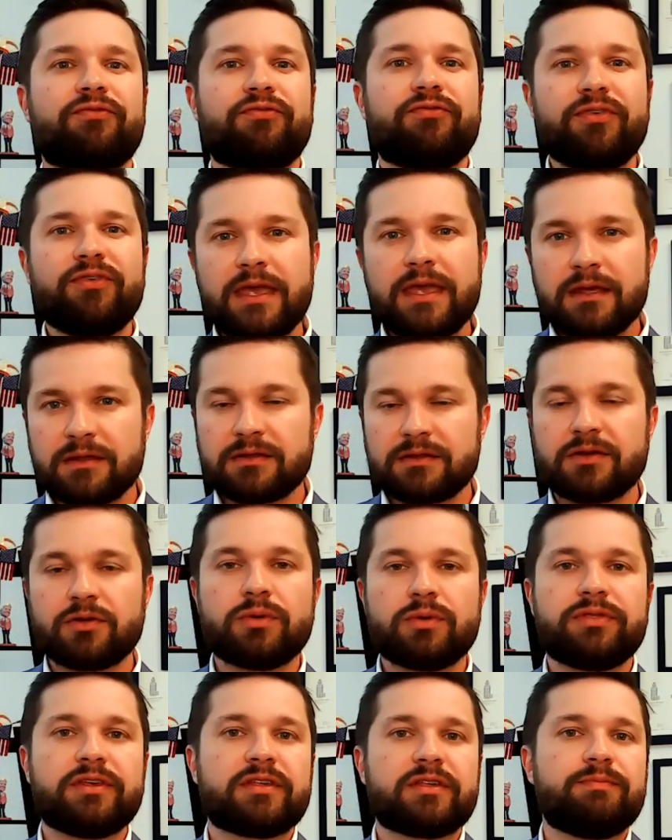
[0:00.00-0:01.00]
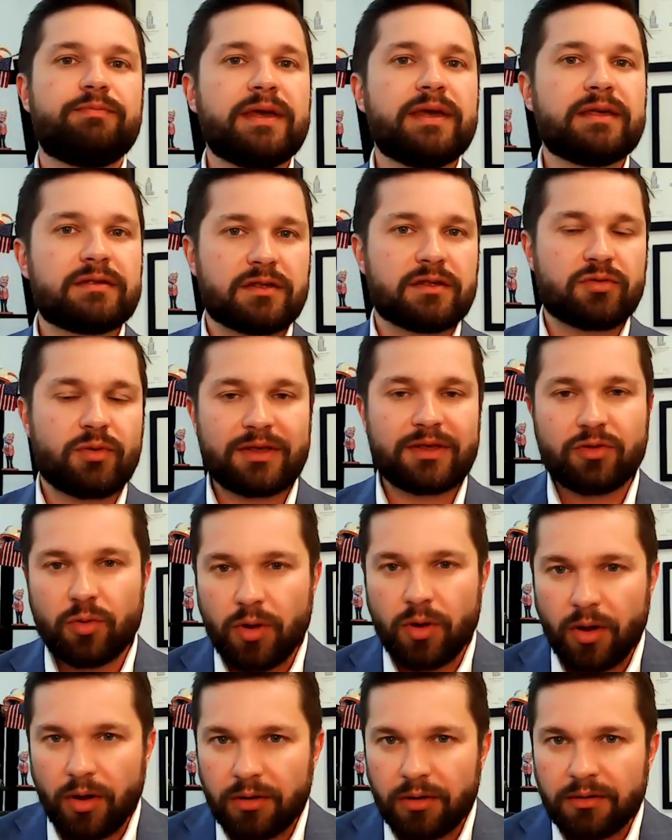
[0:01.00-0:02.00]
fees to run this business, right?
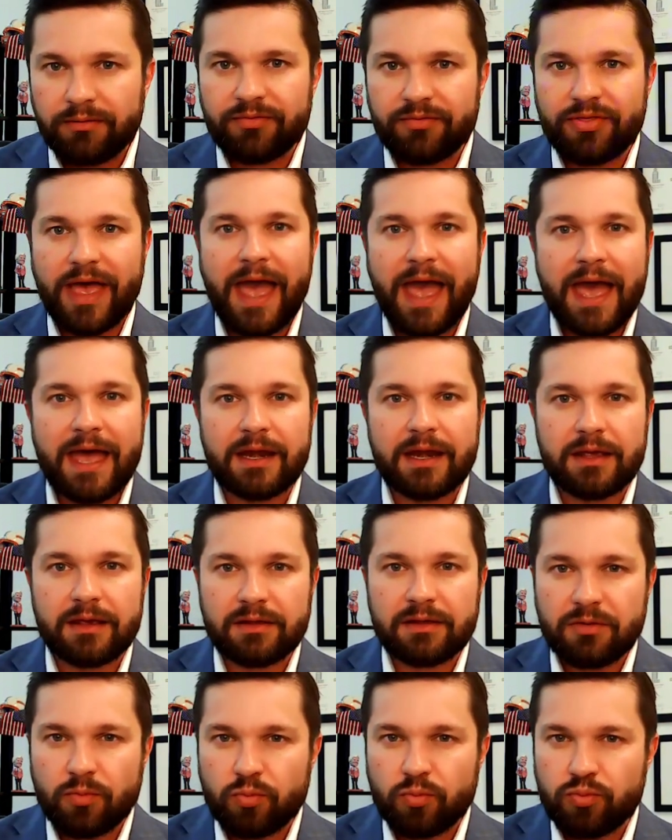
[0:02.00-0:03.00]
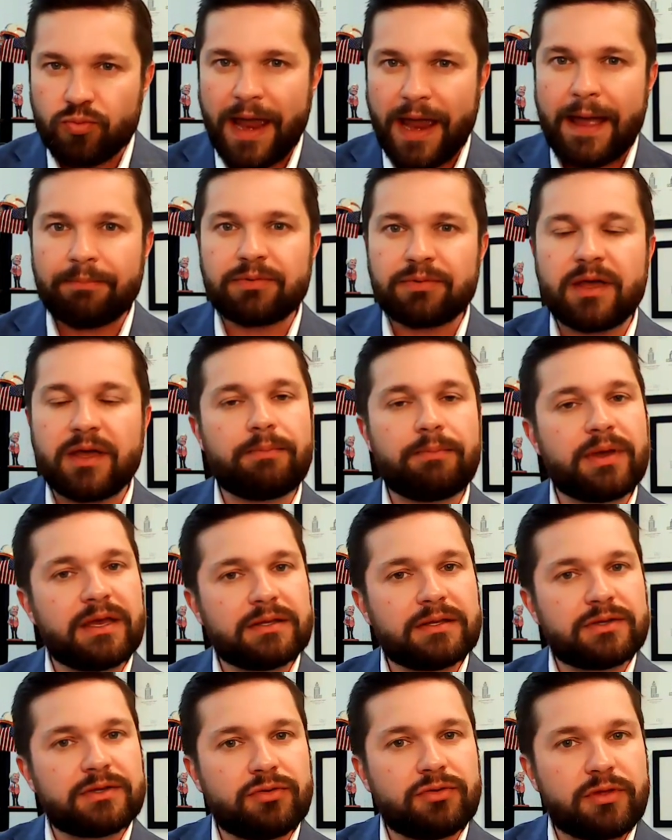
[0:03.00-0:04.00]
So all of that is wrapped up
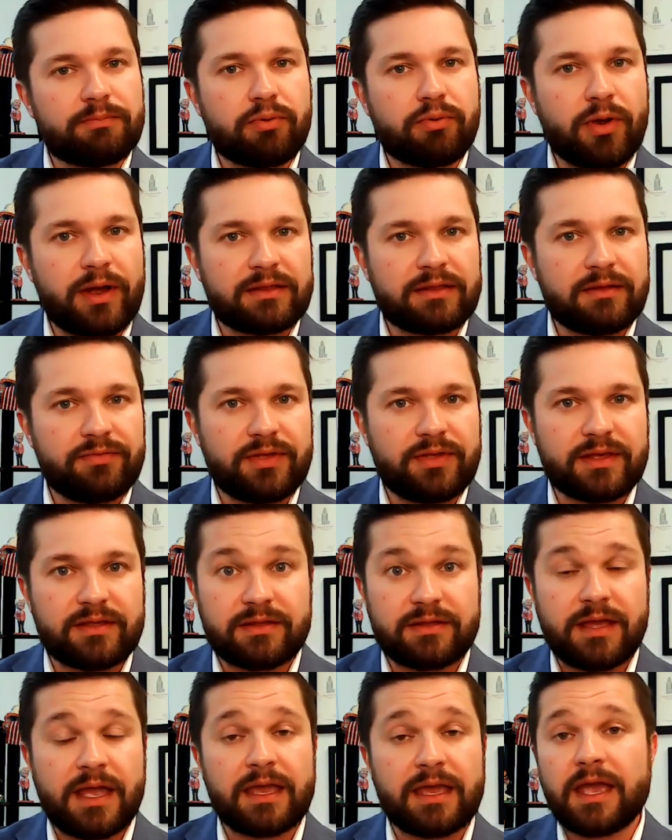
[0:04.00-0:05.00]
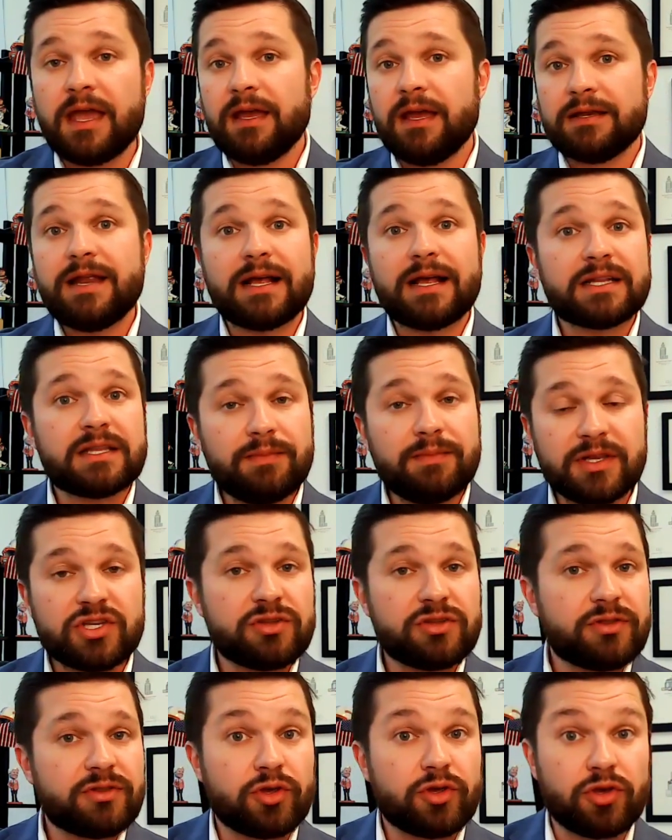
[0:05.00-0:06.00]
into the price of this steak, not to
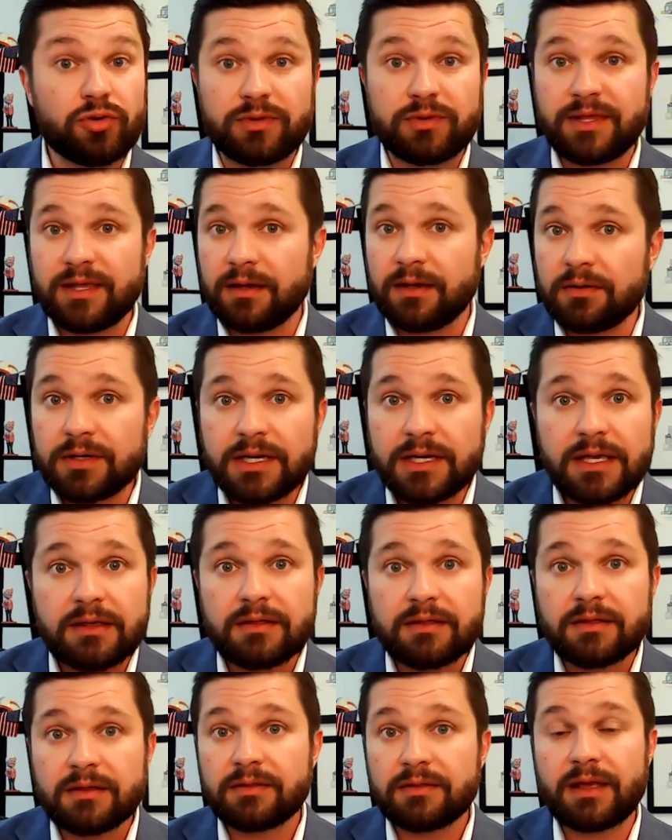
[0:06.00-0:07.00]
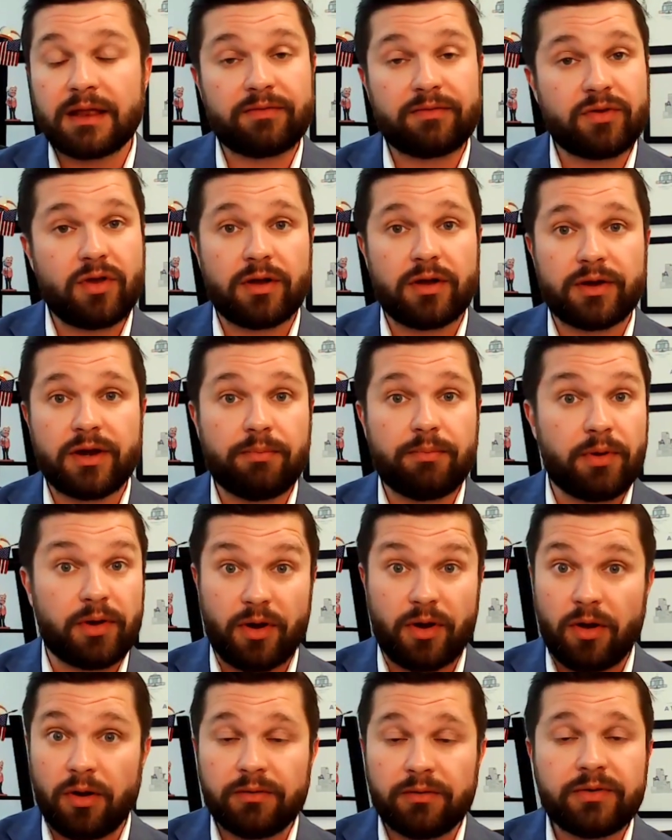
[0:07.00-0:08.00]
mention their utilities that have gone up
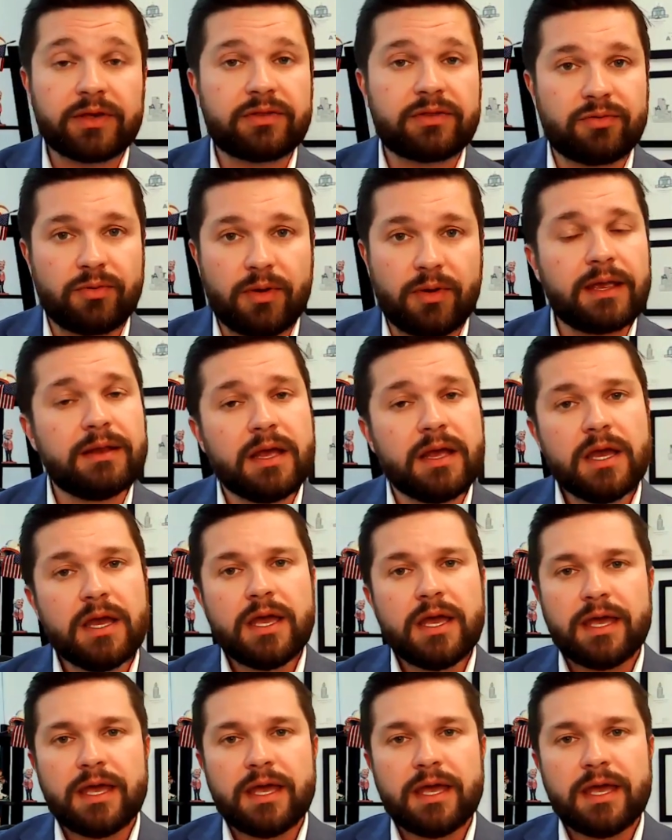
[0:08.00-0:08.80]
on all of us, right?